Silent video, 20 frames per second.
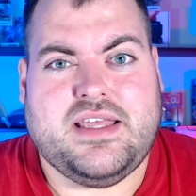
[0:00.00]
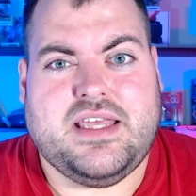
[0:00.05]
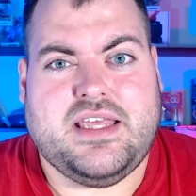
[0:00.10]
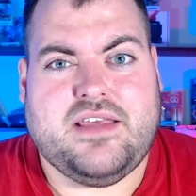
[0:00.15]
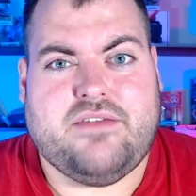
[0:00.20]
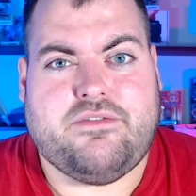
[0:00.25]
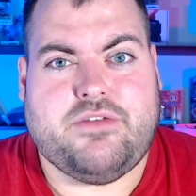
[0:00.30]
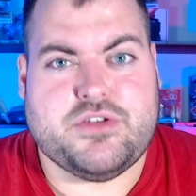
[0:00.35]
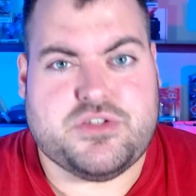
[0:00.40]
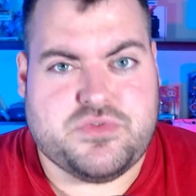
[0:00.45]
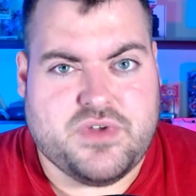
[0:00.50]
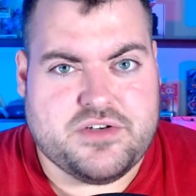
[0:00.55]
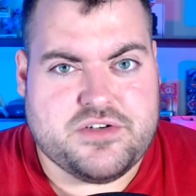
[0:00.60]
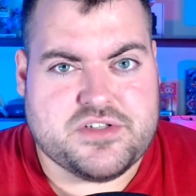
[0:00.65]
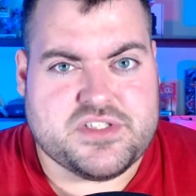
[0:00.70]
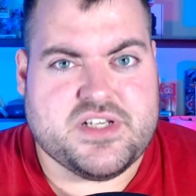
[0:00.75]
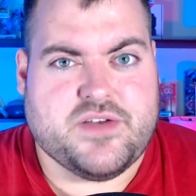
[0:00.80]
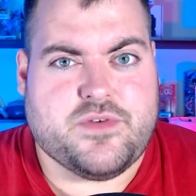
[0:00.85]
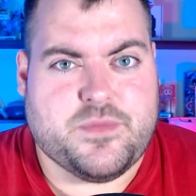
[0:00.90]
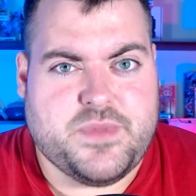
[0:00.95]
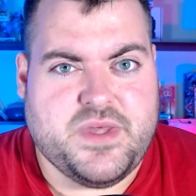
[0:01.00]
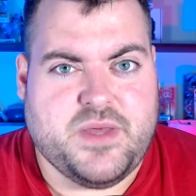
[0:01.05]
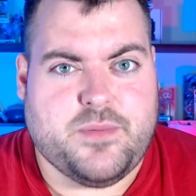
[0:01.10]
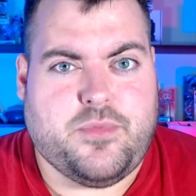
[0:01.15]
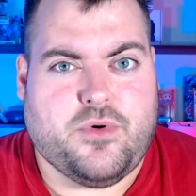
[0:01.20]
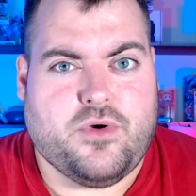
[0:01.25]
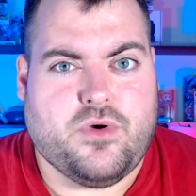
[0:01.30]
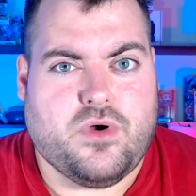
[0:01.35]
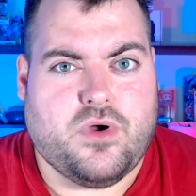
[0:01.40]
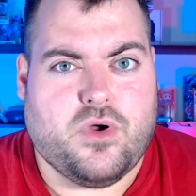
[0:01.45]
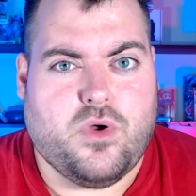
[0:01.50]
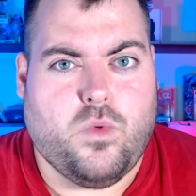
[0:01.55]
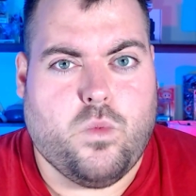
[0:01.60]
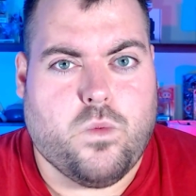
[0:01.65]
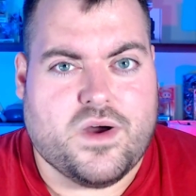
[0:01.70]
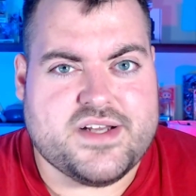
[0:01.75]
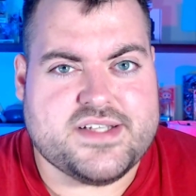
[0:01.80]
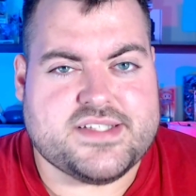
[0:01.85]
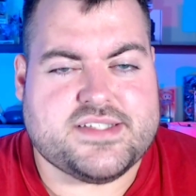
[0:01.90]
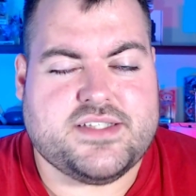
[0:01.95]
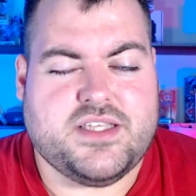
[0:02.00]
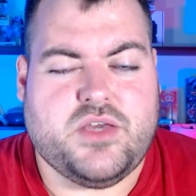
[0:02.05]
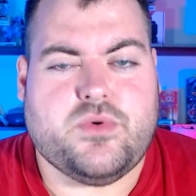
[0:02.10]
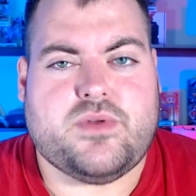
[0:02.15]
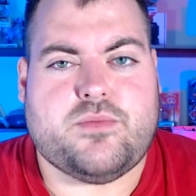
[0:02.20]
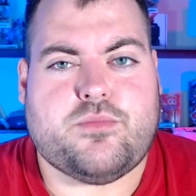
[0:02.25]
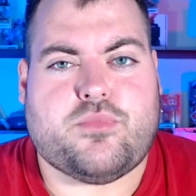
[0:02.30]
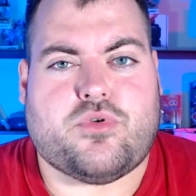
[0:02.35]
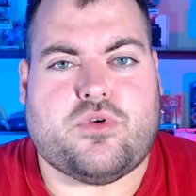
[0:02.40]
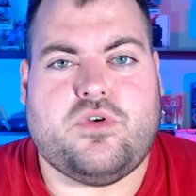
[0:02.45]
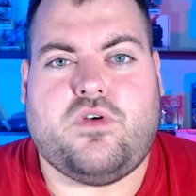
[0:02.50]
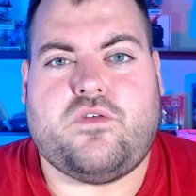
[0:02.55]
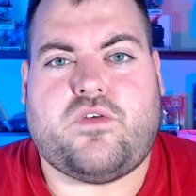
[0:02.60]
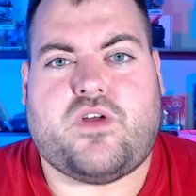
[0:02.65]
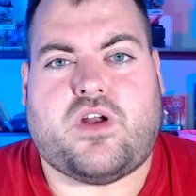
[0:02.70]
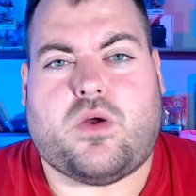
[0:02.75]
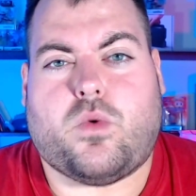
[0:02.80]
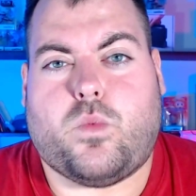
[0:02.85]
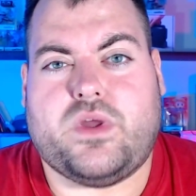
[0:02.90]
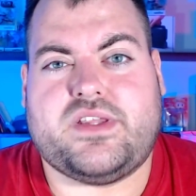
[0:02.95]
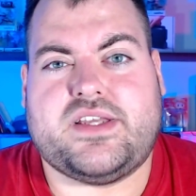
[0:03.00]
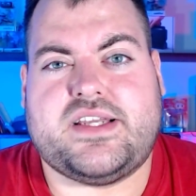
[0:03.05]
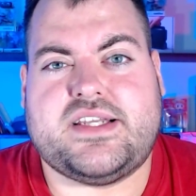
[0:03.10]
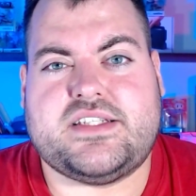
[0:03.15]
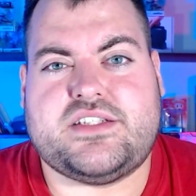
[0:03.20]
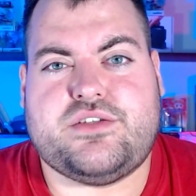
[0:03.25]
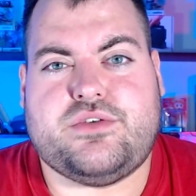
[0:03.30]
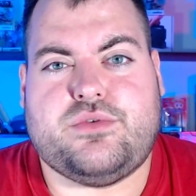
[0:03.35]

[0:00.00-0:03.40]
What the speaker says: If you surround yourself with people who want to see you improve and are willing to